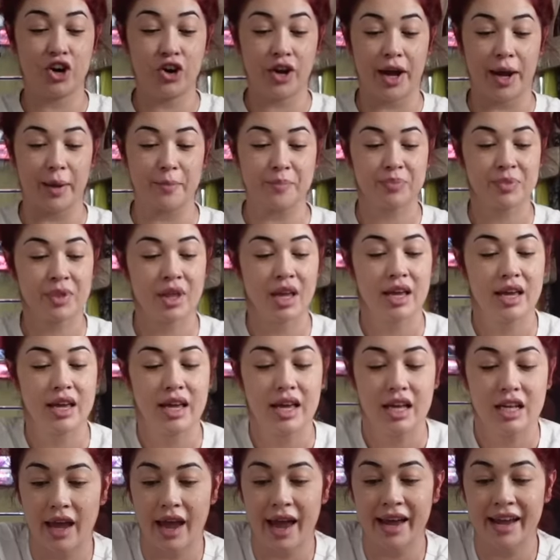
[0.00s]
Okay,
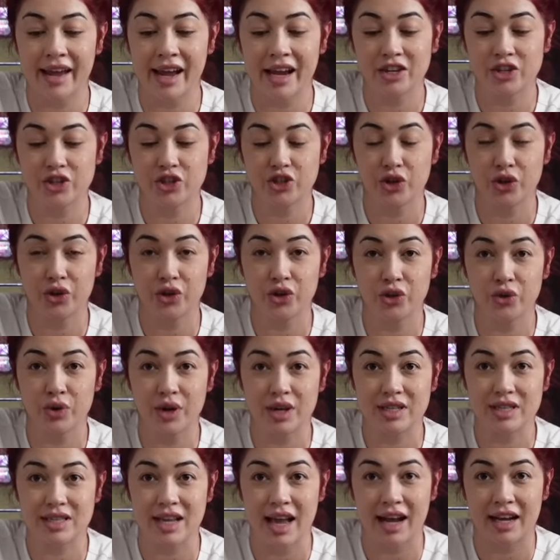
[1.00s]
I can't show you
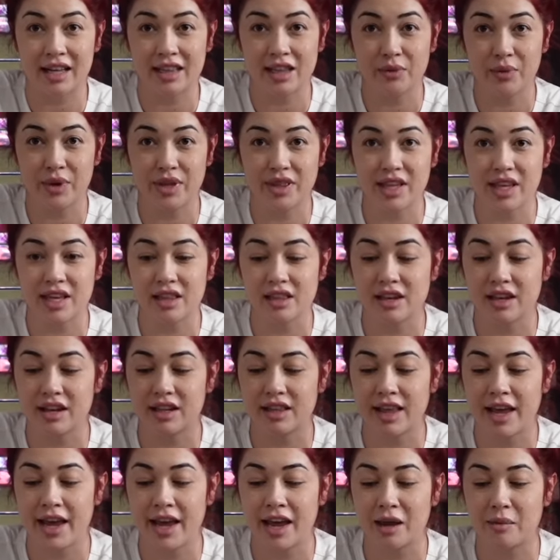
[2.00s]
exactly what they look
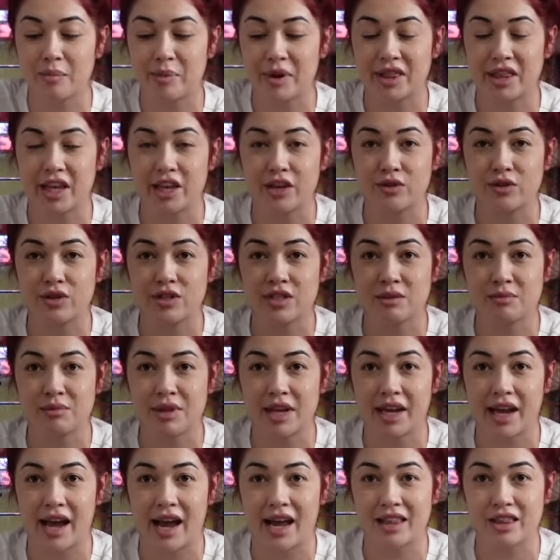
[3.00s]
like, but they use them
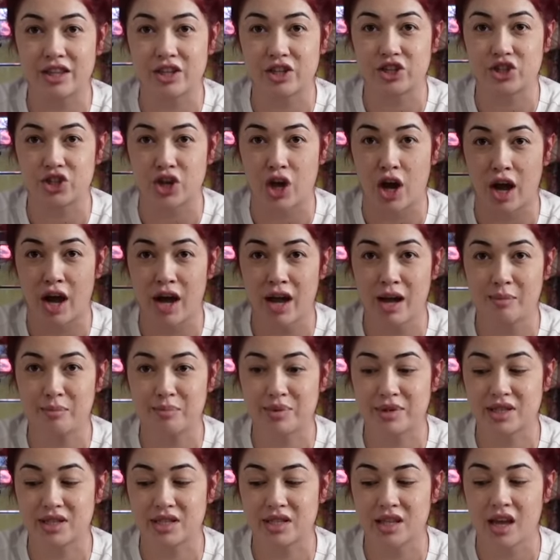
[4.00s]
like at the
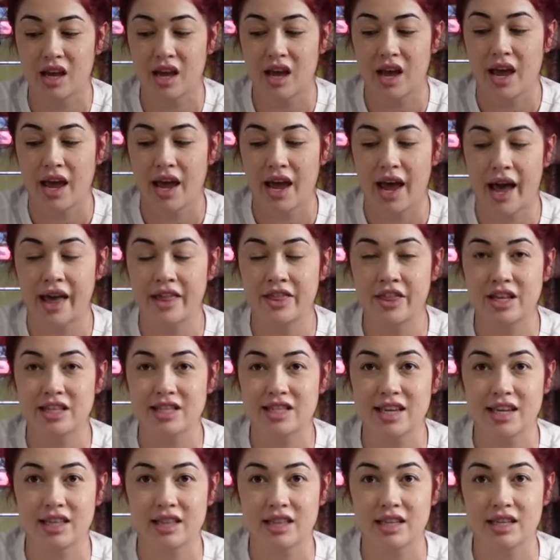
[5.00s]
shops. And
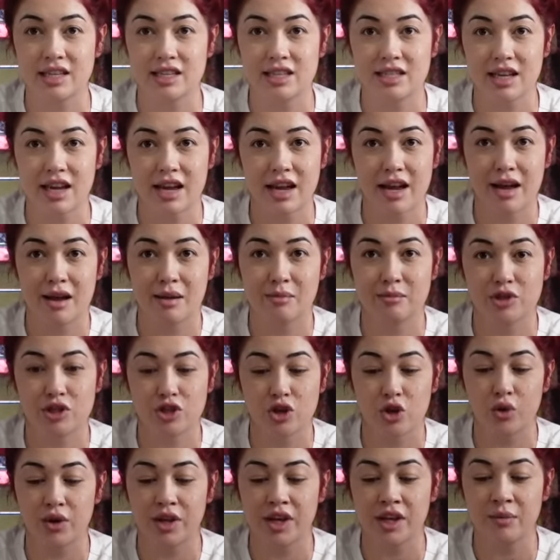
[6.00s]
it's like these
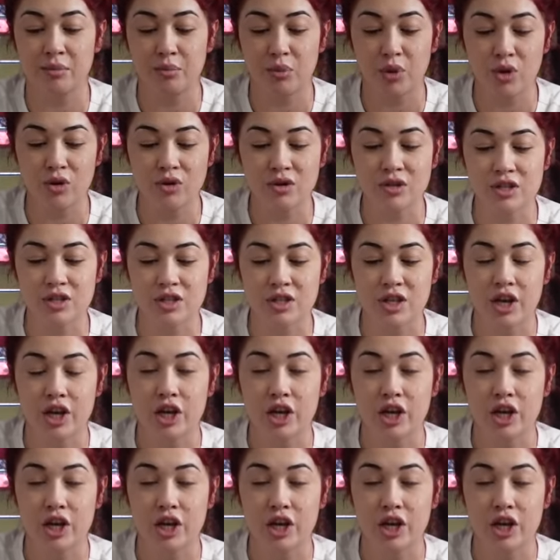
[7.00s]
soaking bowls.